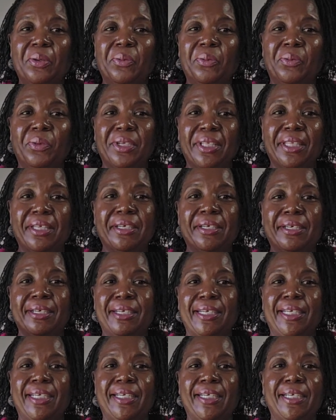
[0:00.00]
with a
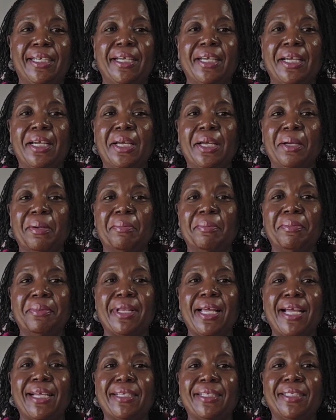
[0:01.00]
hoodie,
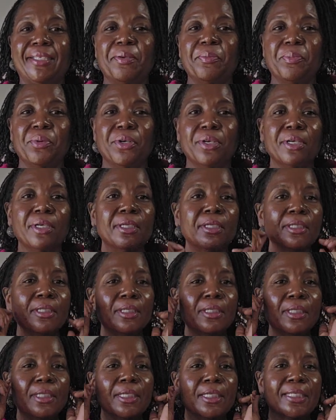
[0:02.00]
black zipper,
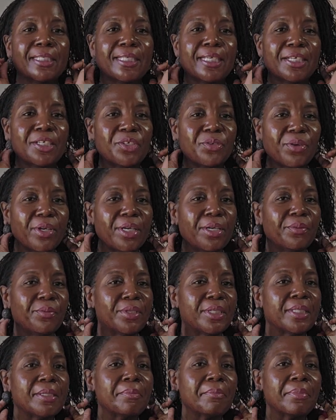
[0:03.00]
accentuated
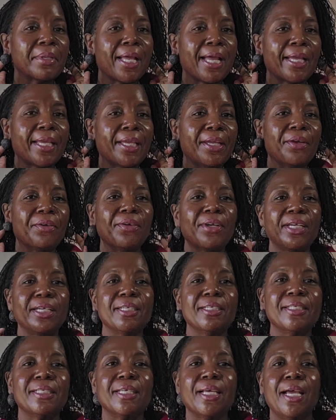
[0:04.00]
with some black
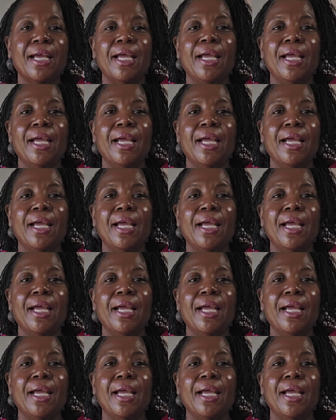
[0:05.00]
earrings.